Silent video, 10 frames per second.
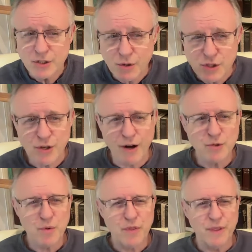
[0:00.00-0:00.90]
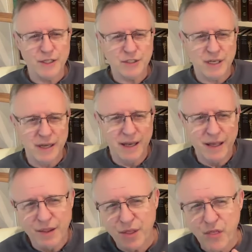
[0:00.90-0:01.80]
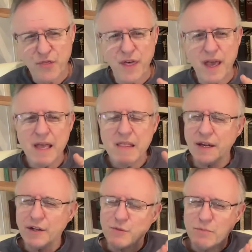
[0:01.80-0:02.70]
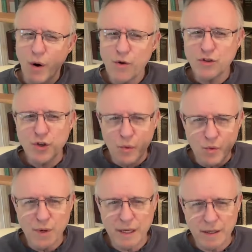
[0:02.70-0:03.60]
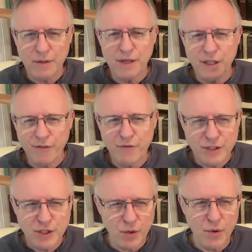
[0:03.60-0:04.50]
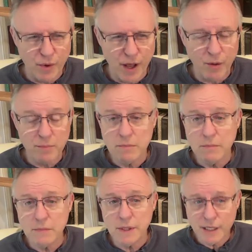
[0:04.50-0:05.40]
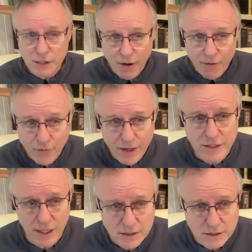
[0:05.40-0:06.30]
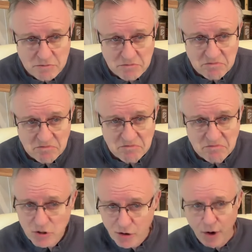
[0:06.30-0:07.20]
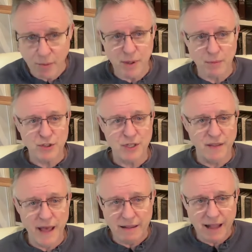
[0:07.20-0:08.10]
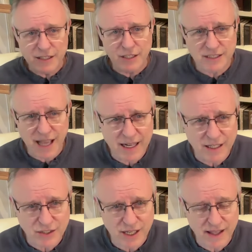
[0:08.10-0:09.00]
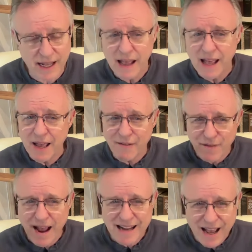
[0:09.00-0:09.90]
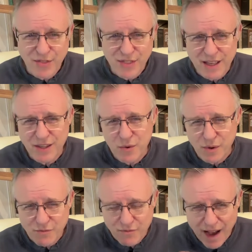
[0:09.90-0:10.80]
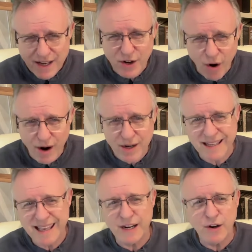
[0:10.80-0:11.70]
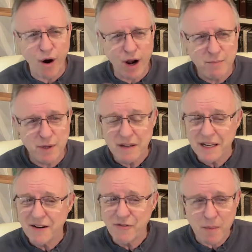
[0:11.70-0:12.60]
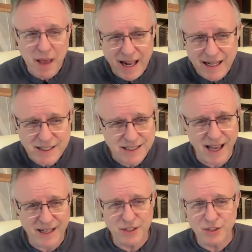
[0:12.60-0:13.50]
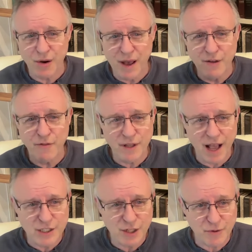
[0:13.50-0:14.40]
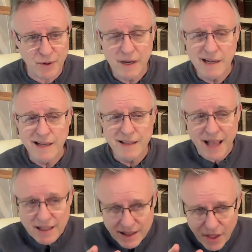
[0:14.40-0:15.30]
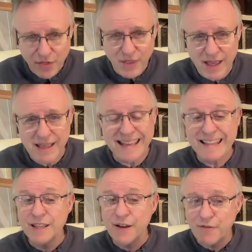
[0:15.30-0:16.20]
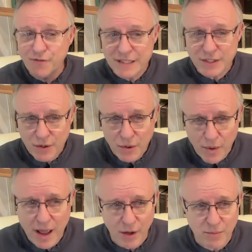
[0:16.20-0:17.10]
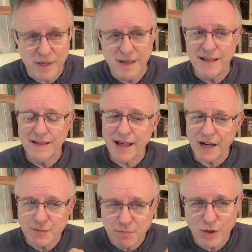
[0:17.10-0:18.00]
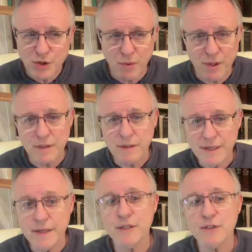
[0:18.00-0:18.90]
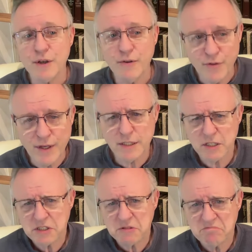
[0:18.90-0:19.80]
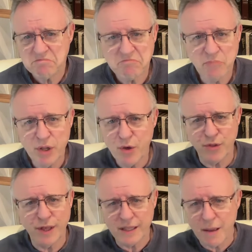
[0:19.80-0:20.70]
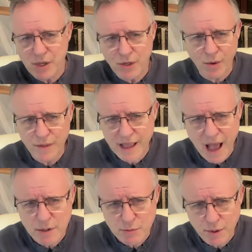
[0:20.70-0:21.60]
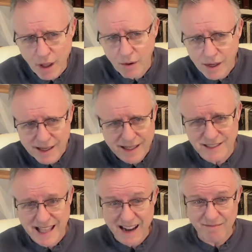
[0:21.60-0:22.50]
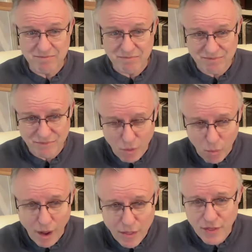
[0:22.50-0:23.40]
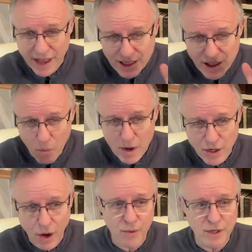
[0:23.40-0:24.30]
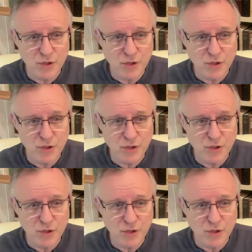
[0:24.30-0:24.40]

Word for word: So it starts with this. The thing that is most real in the physical realm is physics. You've heard people say that. Lots of scientists say that. In fact, I think you would find it hard to get an argument from any scientist or any philosopher that the thing in the physical realm that is most real is physics. What do you think? Let me know in the comments below. Is that the one thing that we know